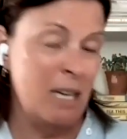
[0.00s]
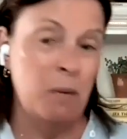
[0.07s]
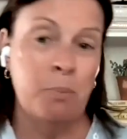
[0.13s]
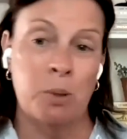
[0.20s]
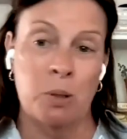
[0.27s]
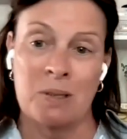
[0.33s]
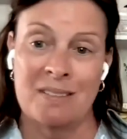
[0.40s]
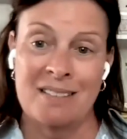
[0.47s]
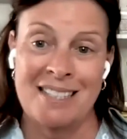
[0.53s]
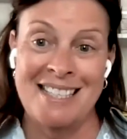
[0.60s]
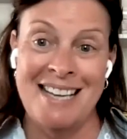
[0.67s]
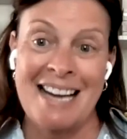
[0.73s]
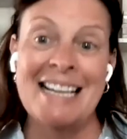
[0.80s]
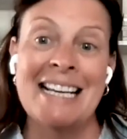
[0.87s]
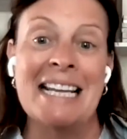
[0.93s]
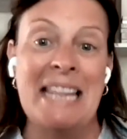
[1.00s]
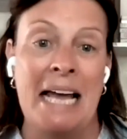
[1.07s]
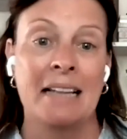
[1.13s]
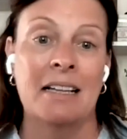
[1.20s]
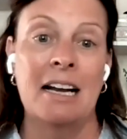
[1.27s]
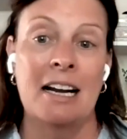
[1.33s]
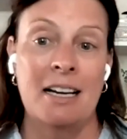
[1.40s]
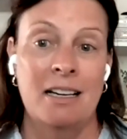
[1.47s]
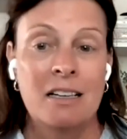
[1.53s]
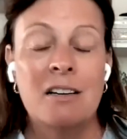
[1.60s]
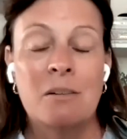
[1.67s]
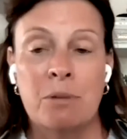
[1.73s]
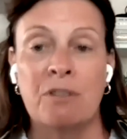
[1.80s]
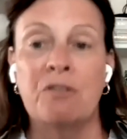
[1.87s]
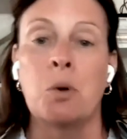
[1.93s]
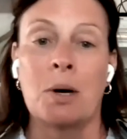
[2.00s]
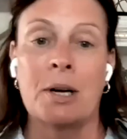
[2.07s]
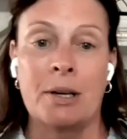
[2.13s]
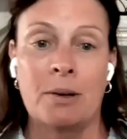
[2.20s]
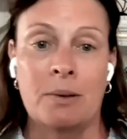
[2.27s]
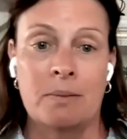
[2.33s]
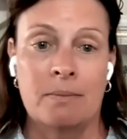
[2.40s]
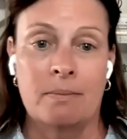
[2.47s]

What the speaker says: people standing in that line before you.